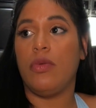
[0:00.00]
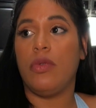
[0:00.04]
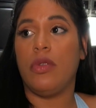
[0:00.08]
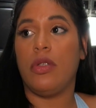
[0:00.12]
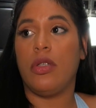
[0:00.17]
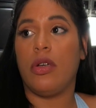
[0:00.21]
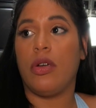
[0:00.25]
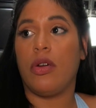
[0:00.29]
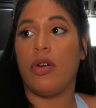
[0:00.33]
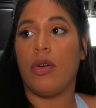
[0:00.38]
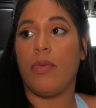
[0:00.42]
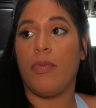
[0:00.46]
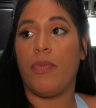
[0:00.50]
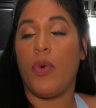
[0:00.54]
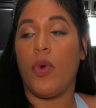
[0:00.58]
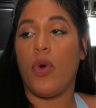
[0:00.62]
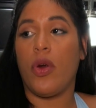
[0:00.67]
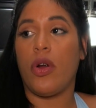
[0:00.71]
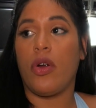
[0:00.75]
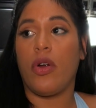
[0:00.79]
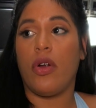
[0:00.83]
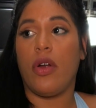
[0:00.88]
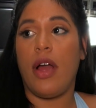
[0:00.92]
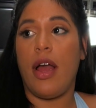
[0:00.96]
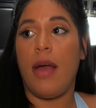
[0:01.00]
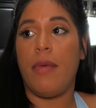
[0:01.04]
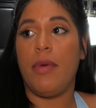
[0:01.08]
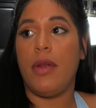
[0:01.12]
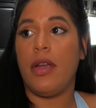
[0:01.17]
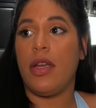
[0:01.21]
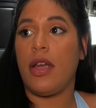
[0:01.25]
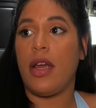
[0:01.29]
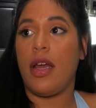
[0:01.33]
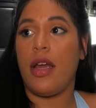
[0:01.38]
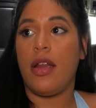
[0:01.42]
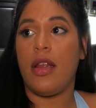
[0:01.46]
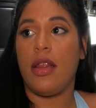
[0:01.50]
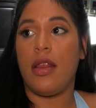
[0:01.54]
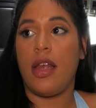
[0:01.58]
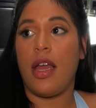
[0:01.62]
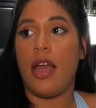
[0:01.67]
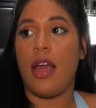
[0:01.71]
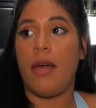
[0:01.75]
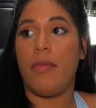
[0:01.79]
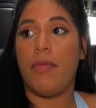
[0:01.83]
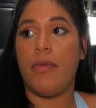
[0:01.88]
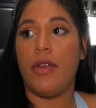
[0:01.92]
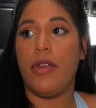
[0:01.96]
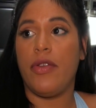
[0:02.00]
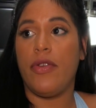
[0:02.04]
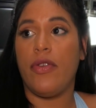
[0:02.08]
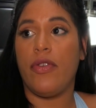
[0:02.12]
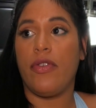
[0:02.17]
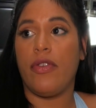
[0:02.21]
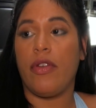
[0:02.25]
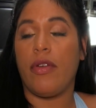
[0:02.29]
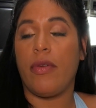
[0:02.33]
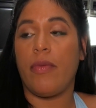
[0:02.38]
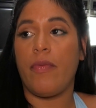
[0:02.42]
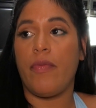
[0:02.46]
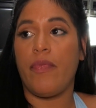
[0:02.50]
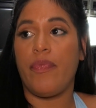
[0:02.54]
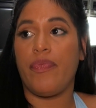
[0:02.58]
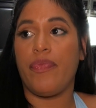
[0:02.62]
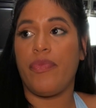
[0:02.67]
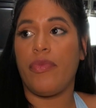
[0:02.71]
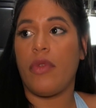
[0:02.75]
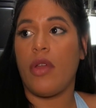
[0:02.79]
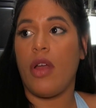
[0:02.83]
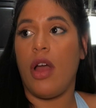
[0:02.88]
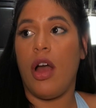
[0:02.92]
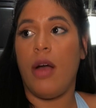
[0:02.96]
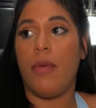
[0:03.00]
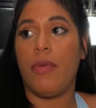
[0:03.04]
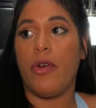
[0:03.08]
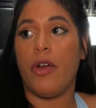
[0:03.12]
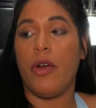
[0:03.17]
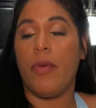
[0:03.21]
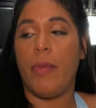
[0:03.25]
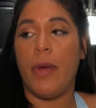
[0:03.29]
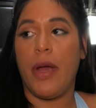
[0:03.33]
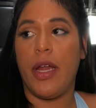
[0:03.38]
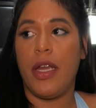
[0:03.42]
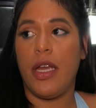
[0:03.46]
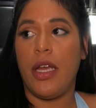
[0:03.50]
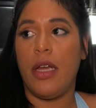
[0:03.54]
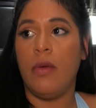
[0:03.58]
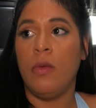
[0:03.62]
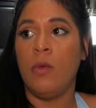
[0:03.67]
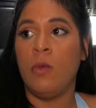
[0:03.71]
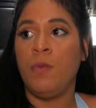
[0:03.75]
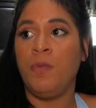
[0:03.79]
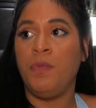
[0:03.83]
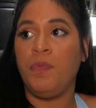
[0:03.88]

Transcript: the poor girl had been dead, and they had been using up her money.